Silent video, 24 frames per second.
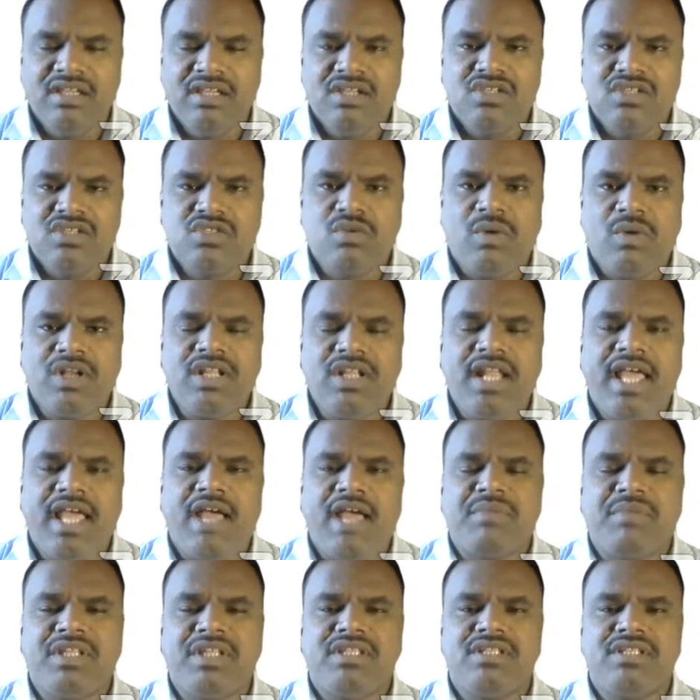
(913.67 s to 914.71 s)
so what will
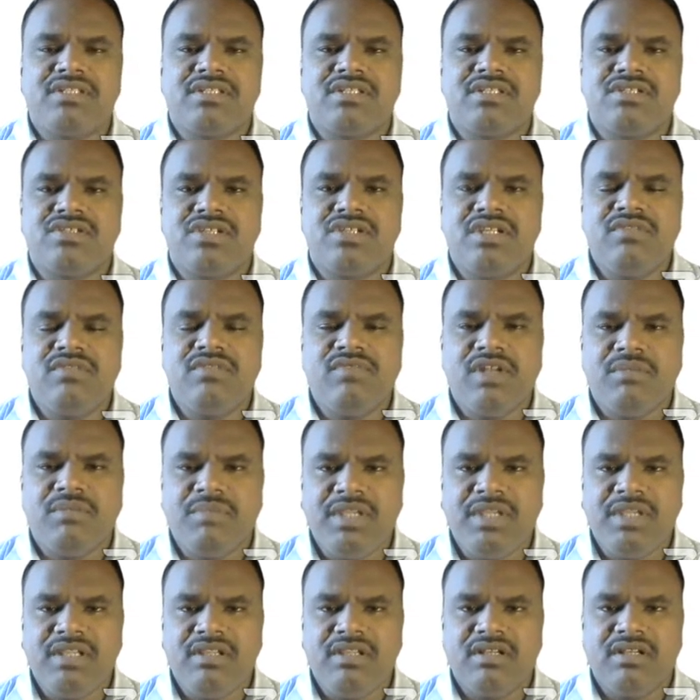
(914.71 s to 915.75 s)
happen is a tree will
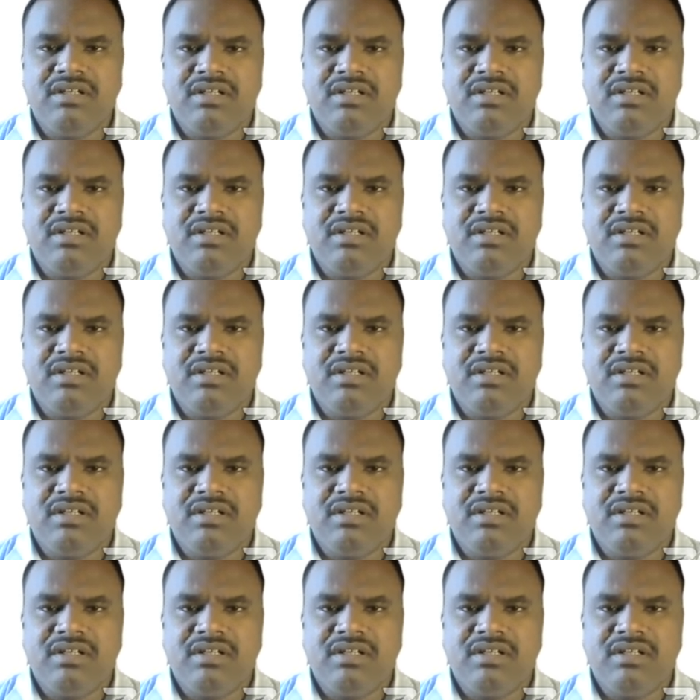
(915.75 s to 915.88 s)
be,